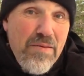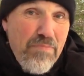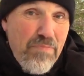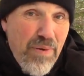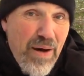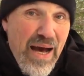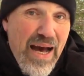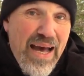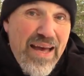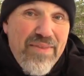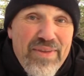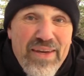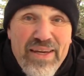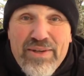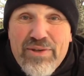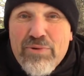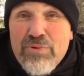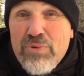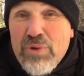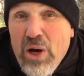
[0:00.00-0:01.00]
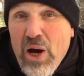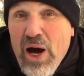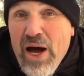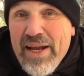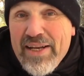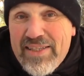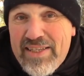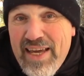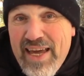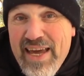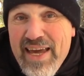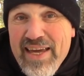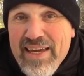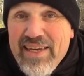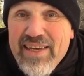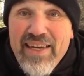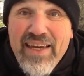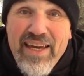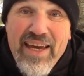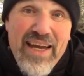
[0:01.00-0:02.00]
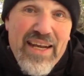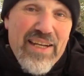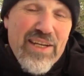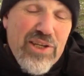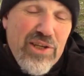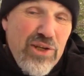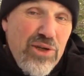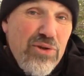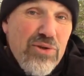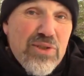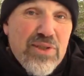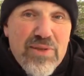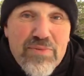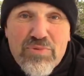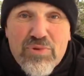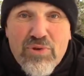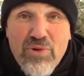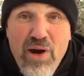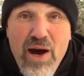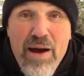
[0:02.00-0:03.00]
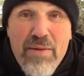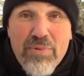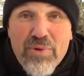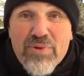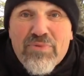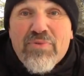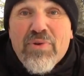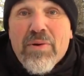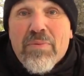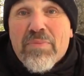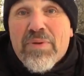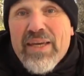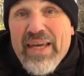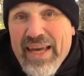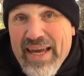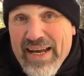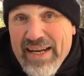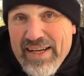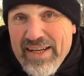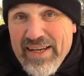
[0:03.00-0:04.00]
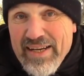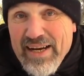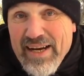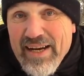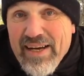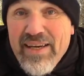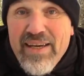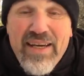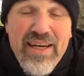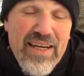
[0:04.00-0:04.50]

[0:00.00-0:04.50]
But do not take any new subscribers from Canada.